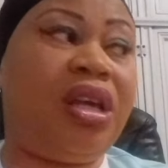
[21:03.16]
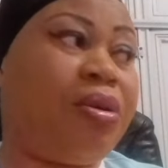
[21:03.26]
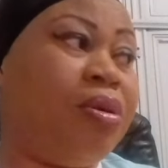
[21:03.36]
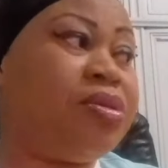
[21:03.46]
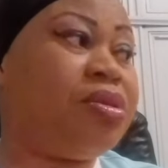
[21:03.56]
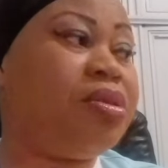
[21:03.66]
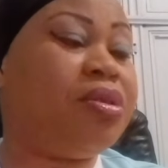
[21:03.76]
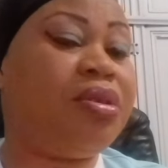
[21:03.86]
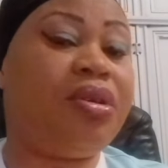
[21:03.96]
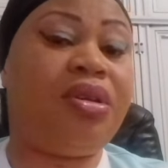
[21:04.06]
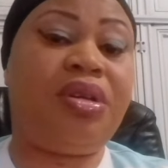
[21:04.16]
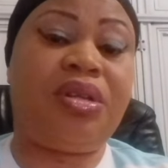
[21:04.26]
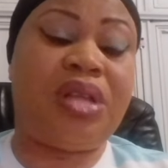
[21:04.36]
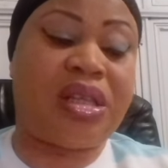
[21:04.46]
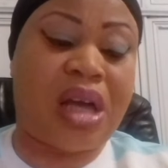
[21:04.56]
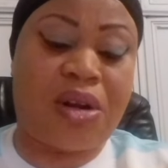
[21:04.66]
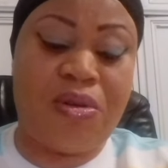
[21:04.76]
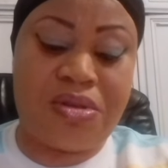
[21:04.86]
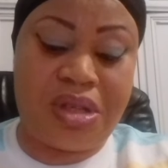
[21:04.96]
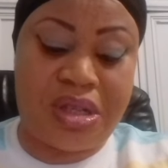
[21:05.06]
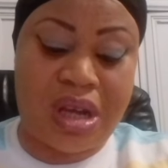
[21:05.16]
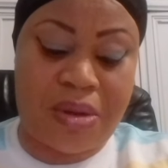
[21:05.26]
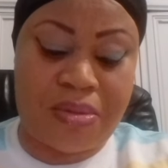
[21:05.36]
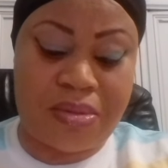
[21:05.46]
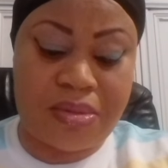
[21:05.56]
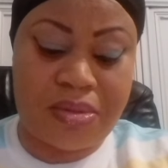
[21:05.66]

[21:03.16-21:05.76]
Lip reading: Lagos, that are closing down.